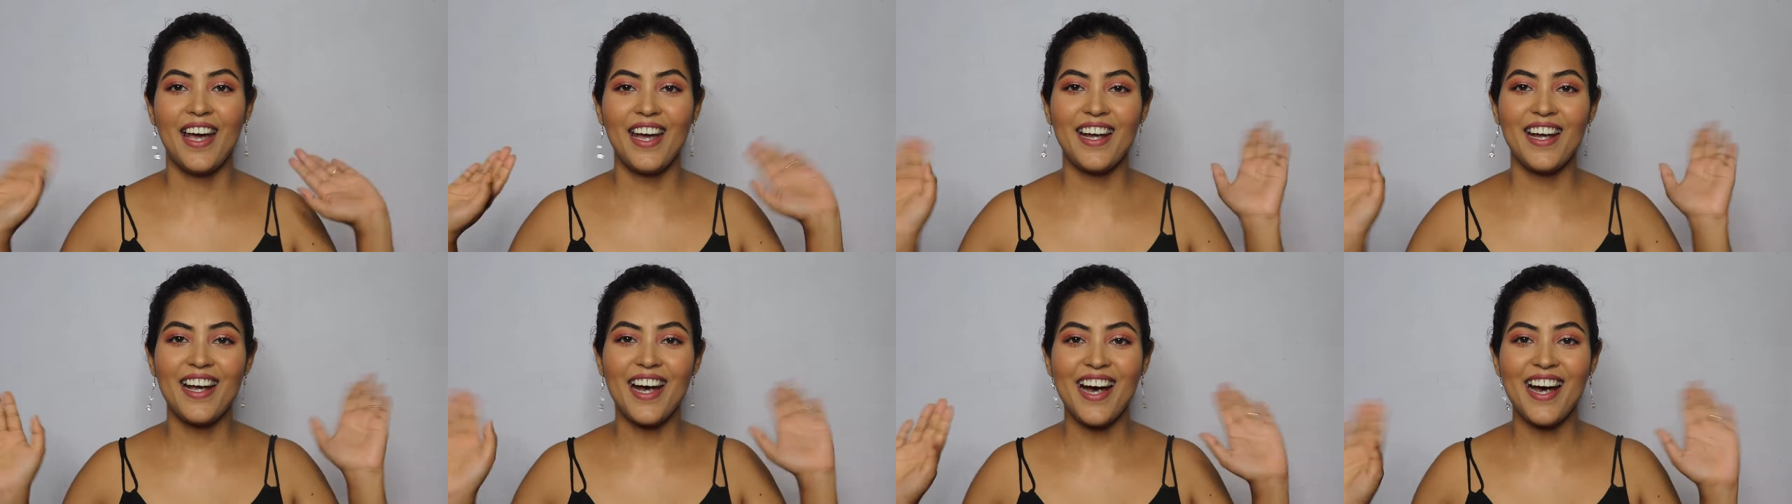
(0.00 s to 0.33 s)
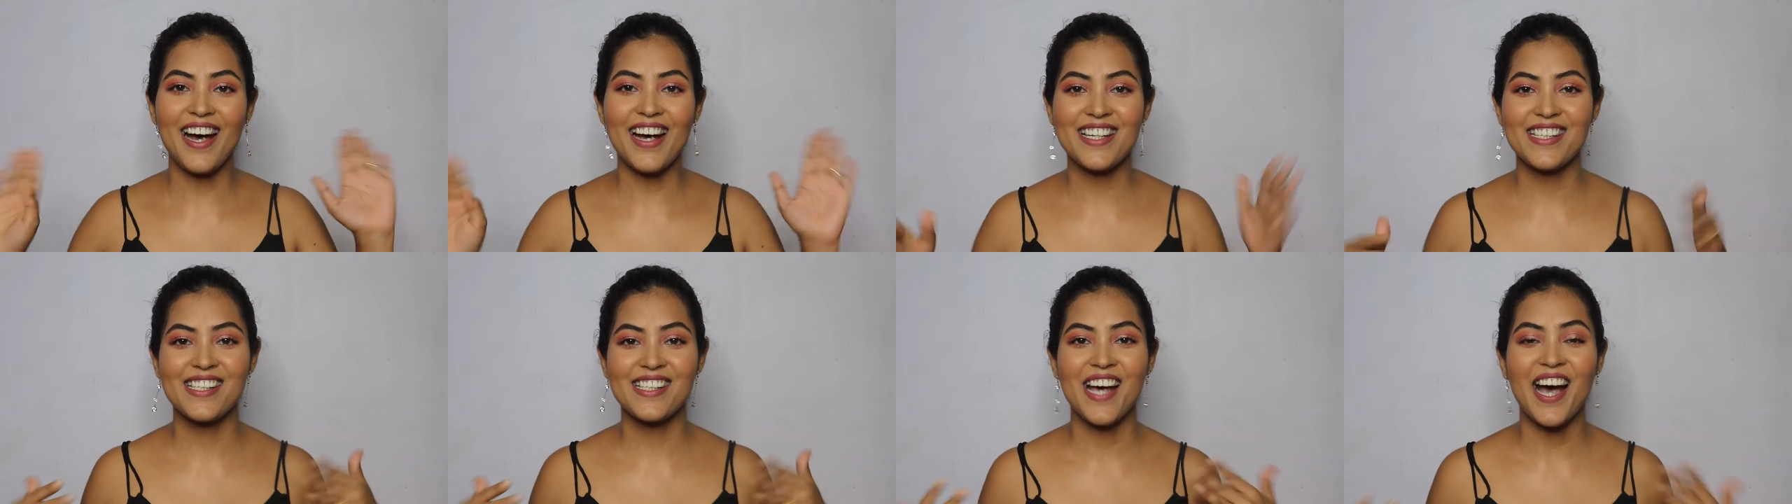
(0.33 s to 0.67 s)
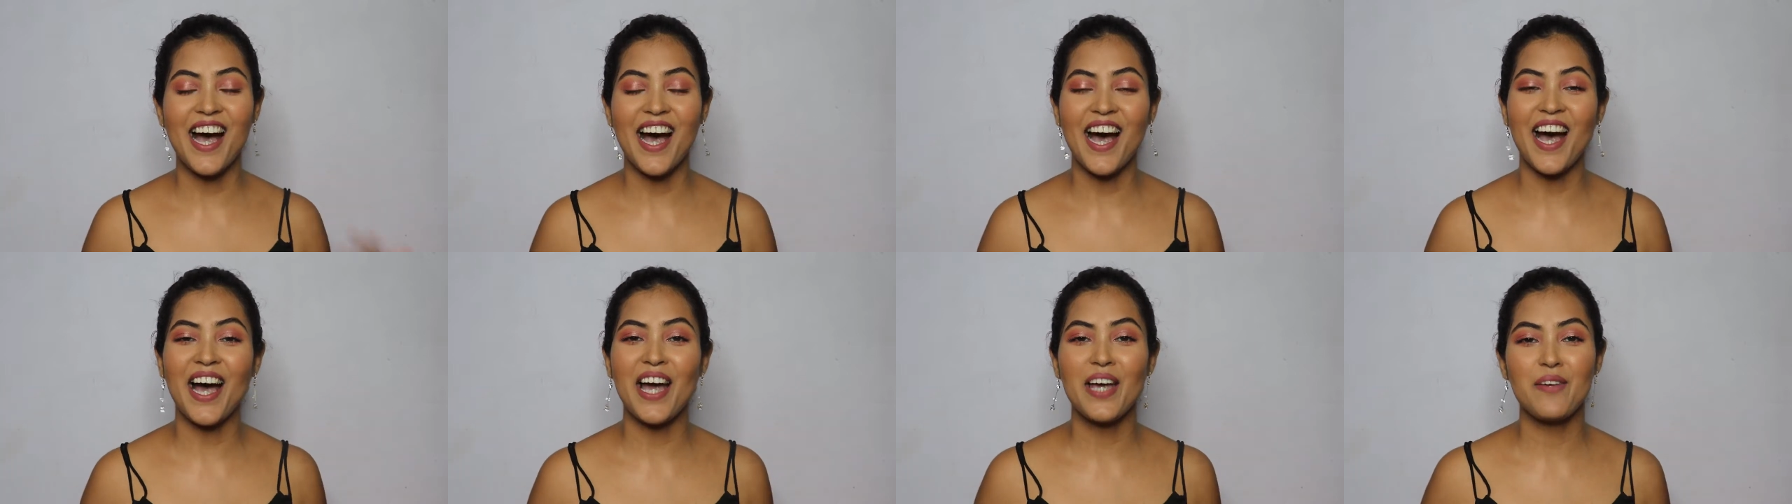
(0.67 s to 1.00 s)
Hey guys,
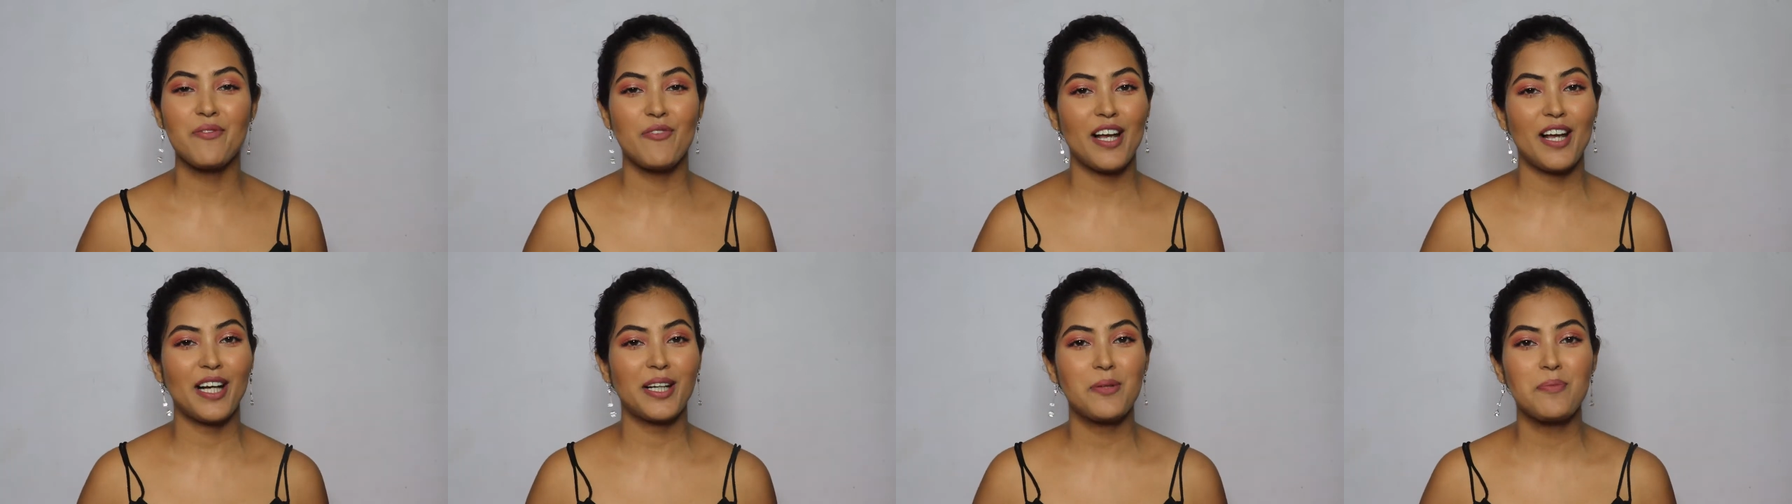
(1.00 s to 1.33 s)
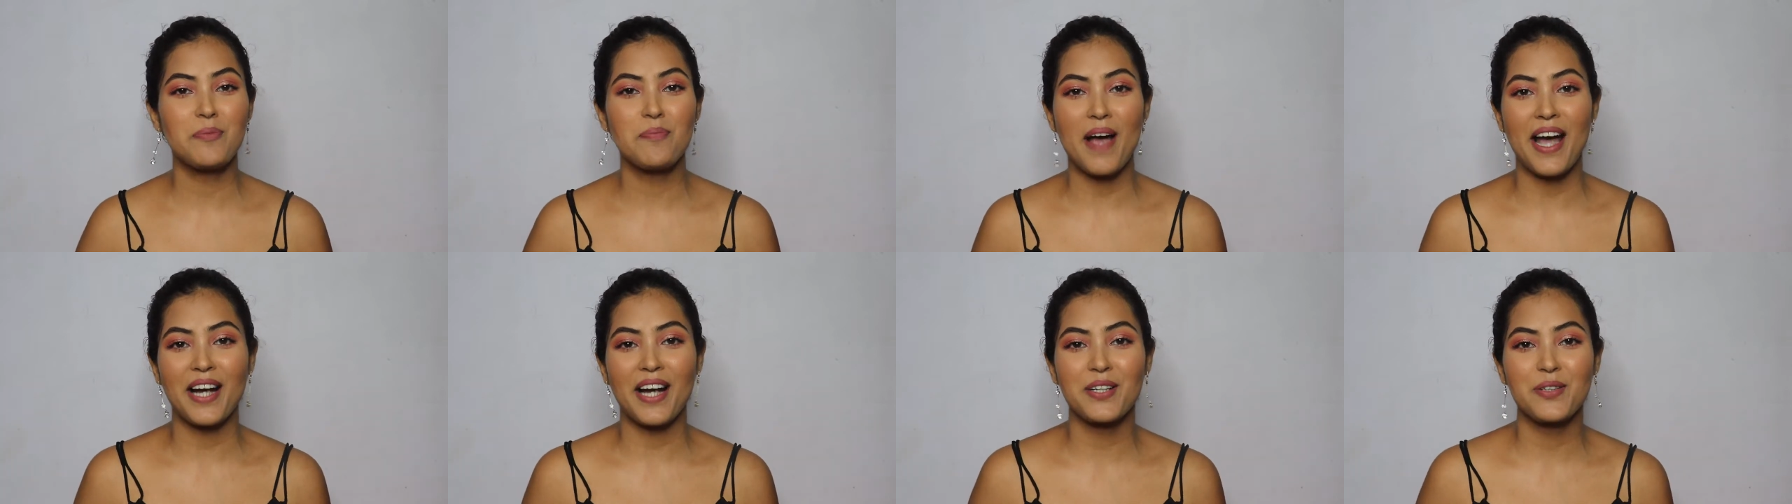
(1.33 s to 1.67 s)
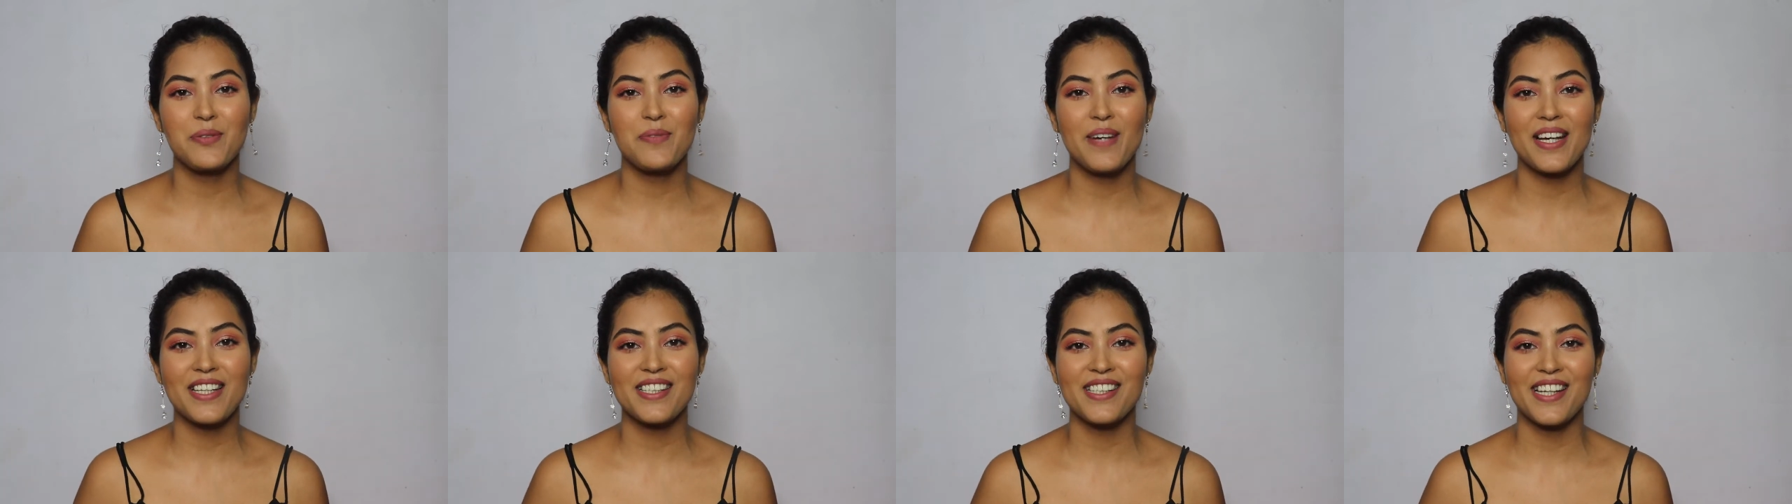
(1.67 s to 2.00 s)
hi, welcome back
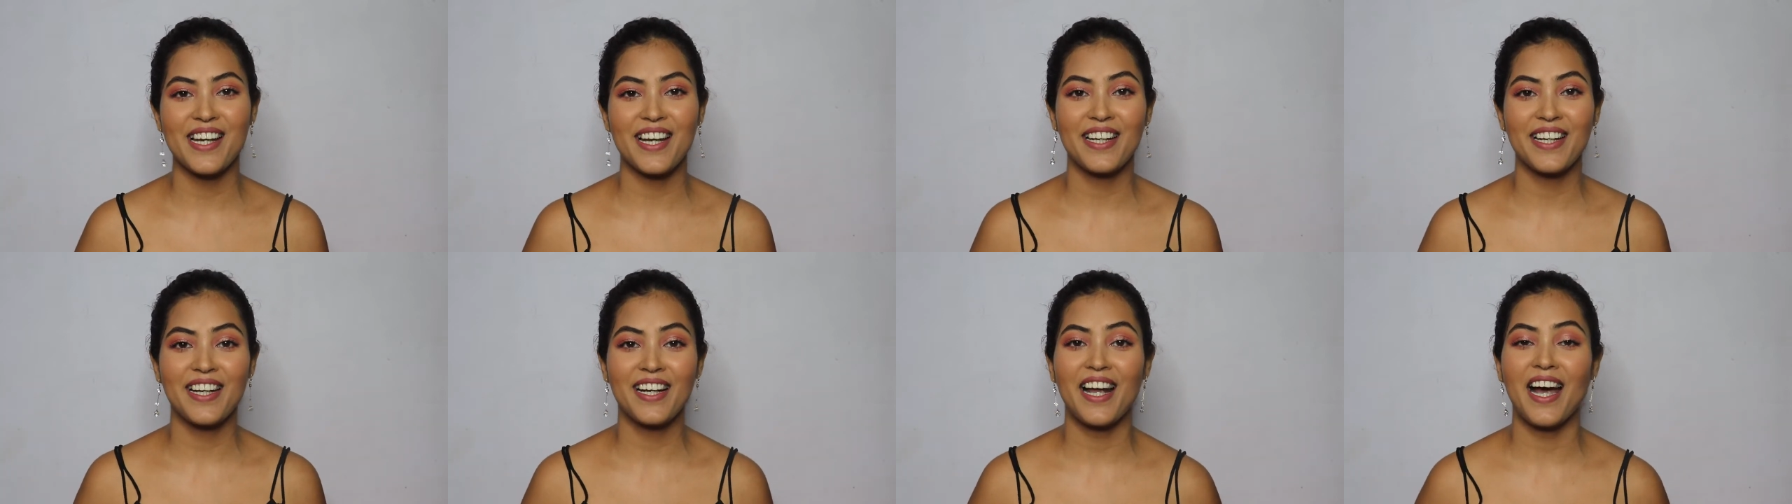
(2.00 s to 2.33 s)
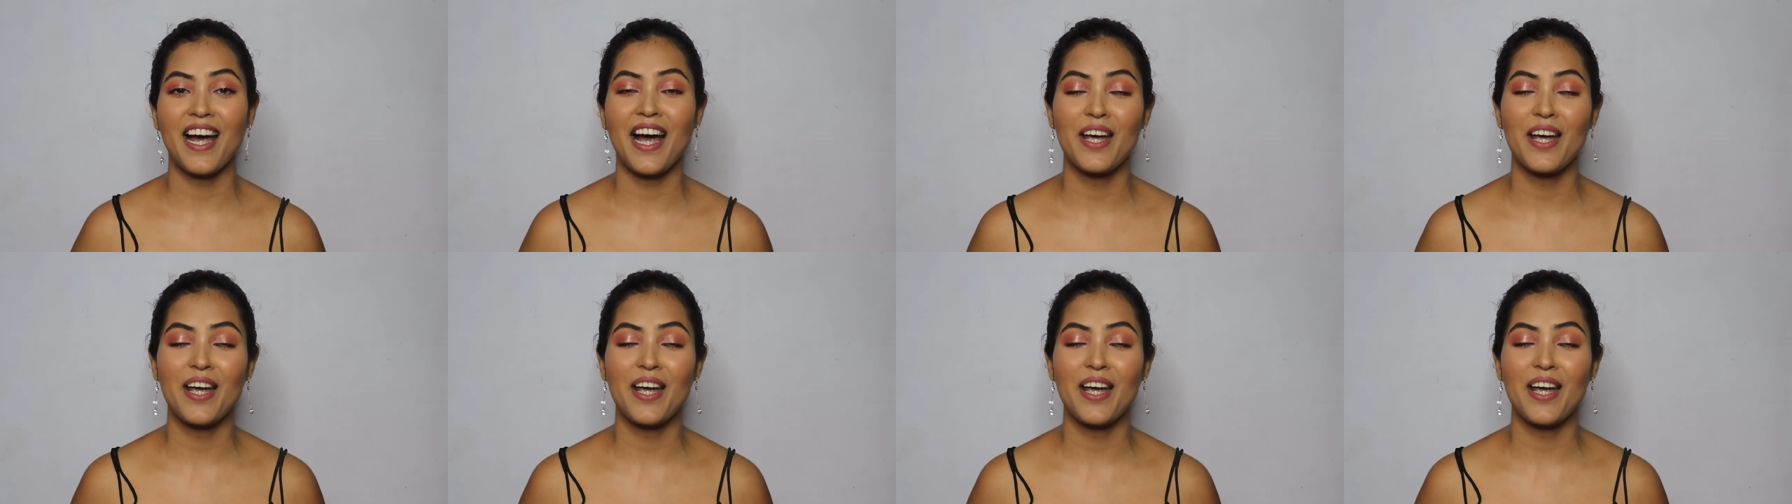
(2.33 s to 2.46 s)
to my channel.